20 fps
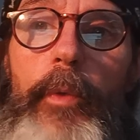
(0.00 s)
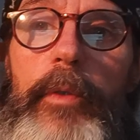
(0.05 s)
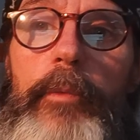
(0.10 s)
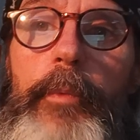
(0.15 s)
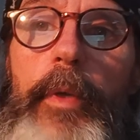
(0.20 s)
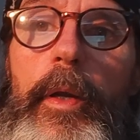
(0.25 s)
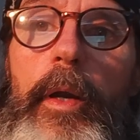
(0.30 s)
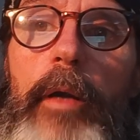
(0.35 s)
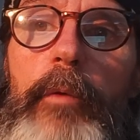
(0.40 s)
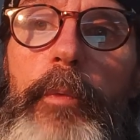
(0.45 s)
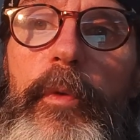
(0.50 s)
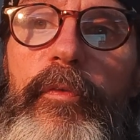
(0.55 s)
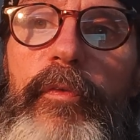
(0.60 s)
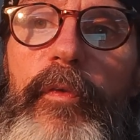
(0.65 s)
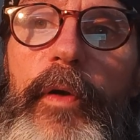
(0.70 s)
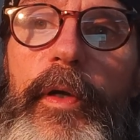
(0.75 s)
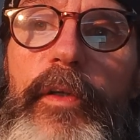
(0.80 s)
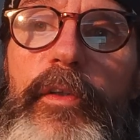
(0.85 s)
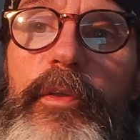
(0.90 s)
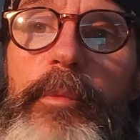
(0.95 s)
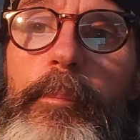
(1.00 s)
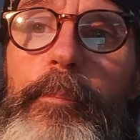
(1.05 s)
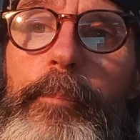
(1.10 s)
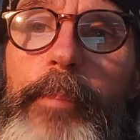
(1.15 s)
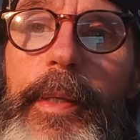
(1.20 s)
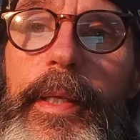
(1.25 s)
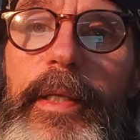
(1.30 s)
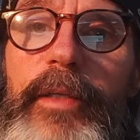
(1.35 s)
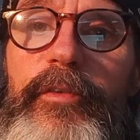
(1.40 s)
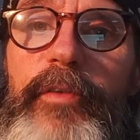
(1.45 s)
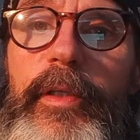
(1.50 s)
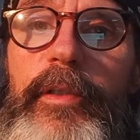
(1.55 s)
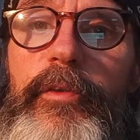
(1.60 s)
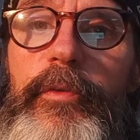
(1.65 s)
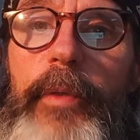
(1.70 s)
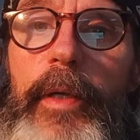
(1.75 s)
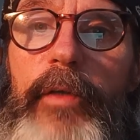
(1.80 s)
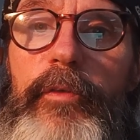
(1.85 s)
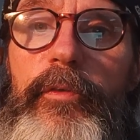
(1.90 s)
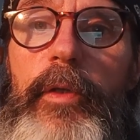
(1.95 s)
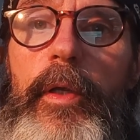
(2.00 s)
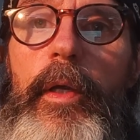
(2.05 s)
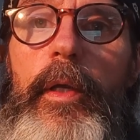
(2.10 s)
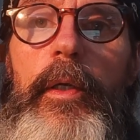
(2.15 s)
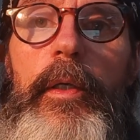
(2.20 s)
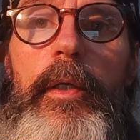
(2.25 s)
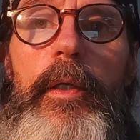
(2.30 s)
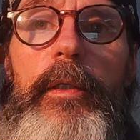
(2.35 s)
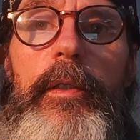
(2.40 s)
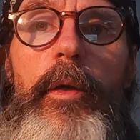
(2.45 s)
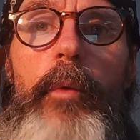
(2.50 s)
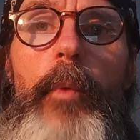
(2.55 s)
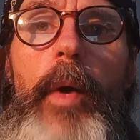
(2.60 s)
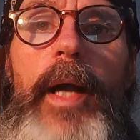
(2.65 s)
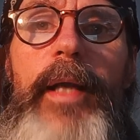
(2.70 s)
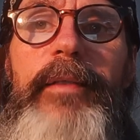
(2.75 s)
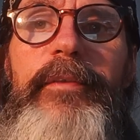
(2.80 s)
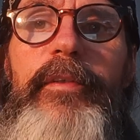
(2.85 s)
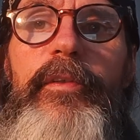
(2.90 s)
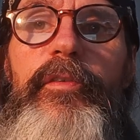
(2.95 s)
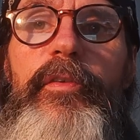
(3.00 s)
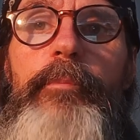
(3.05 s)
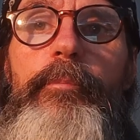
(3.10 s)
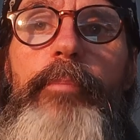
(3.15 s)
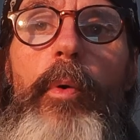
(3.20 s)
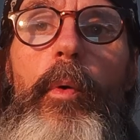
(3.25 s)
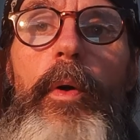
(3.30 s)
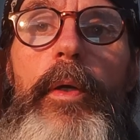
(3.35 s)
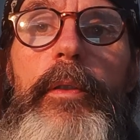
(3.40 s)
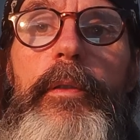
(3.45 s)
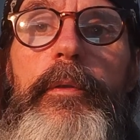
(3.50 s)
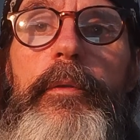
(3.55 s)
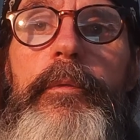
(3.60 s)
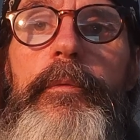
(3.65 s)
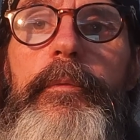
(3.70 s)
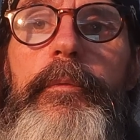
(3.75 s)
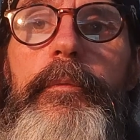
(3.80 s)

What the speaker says: when we are referring to B's interest. Now, why is this important?